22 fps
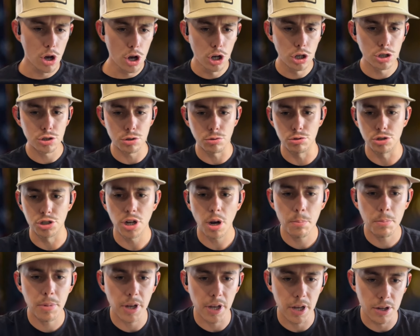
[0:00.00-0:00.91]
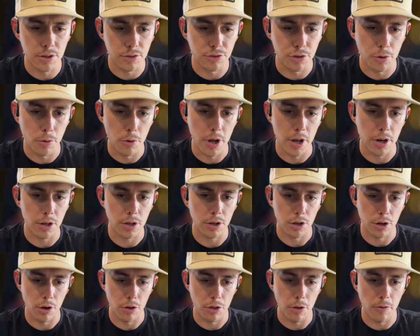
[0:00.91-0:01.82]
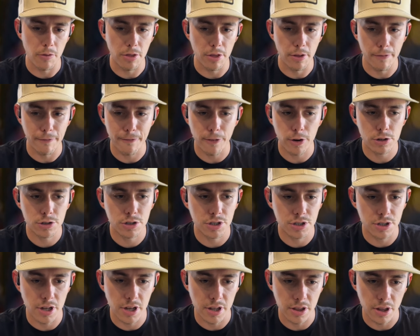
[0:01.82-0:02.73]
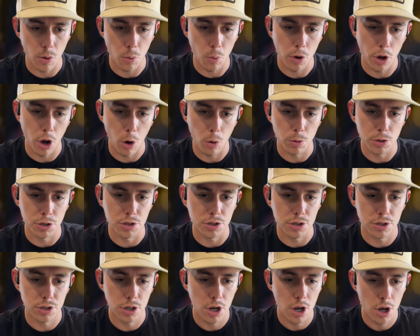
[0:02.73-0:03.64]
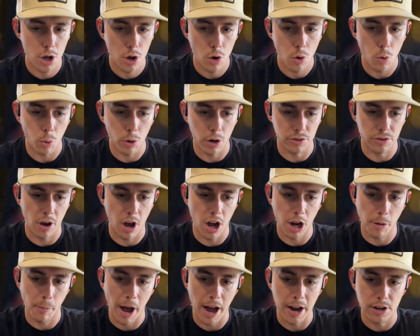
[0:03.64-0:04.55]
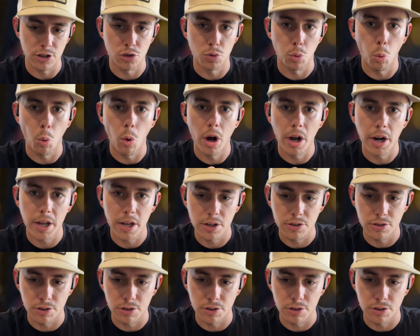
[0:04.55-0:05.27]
So jumping into it, you know, the first thing that we always want to talk about is what is